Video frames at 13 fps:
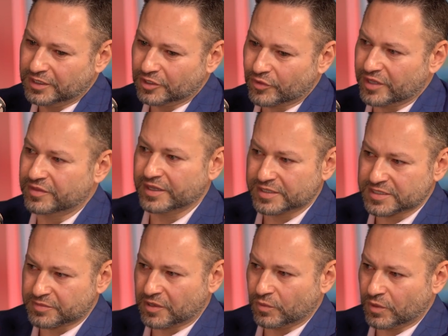great
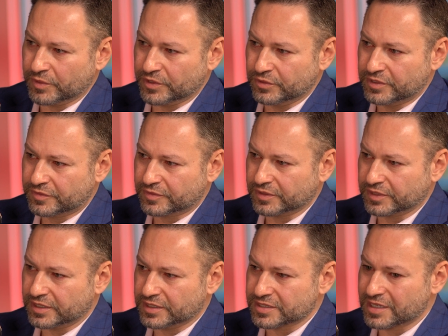things about what we do
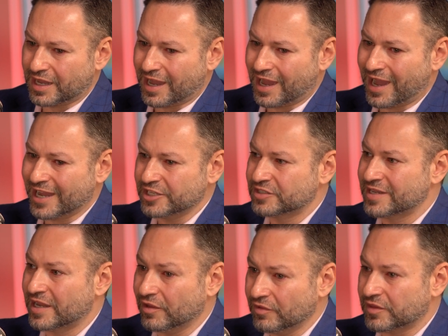differently is I
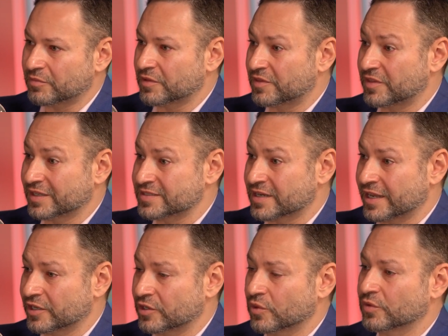tell them the things that
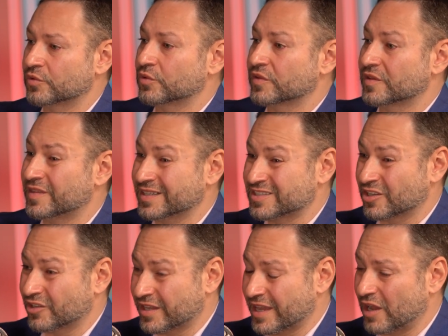I go through, the things to
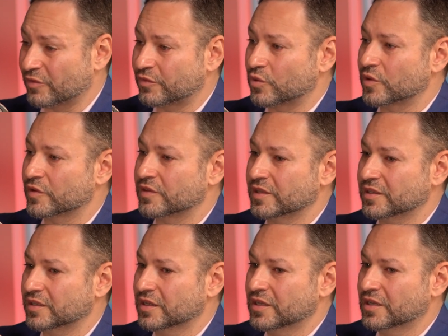look out for,
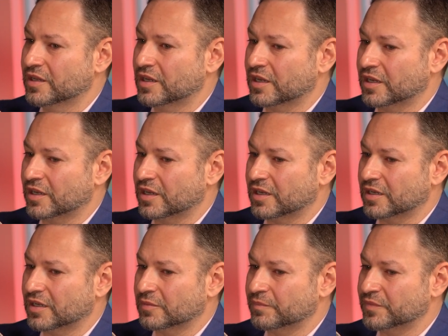the
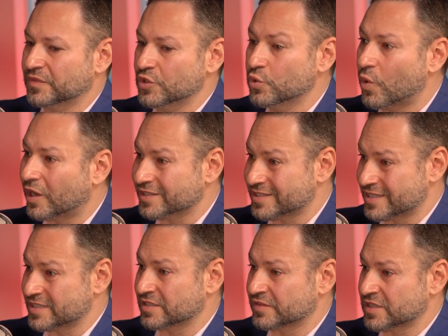
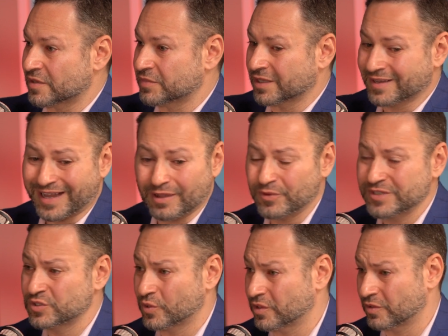nuances of something. I
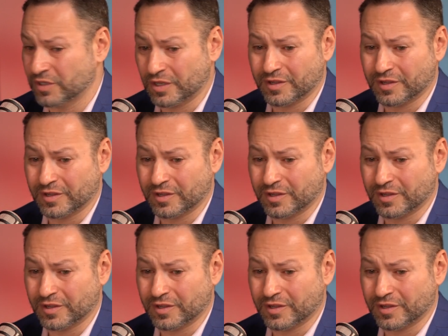went to